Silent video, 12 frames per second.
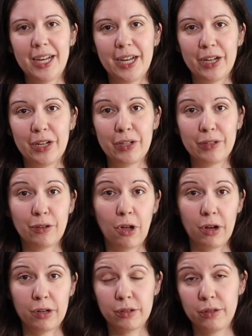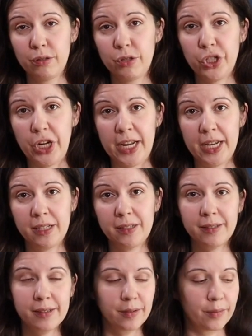uh, long
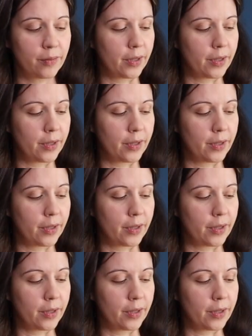chains,